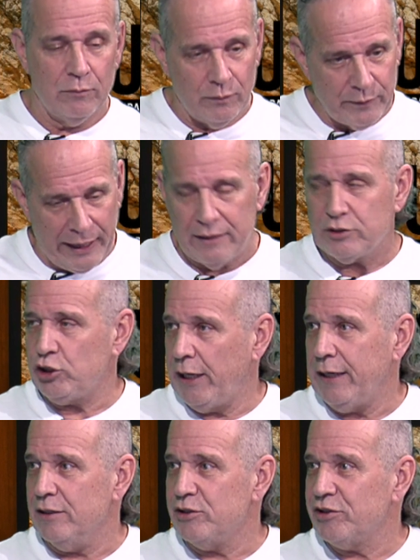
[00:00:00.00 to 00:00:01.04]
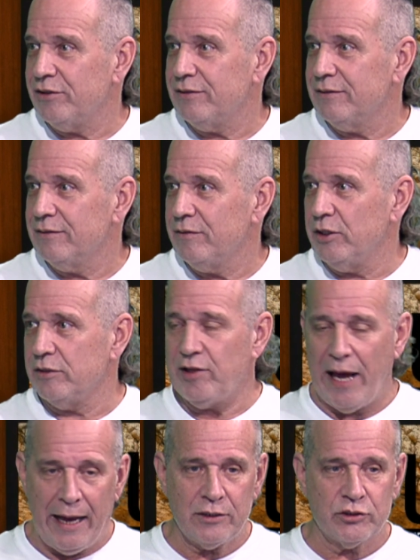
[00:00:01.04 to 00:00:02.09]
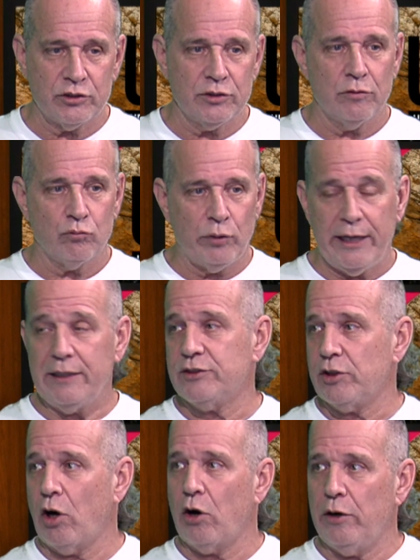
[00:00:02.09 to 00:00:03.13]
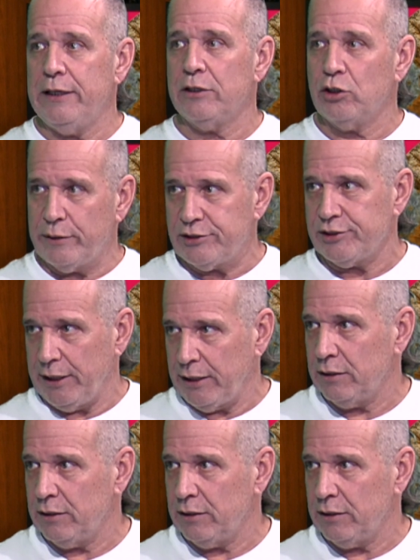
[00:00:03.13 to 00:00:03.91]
That has changed. The tax rates are increasing.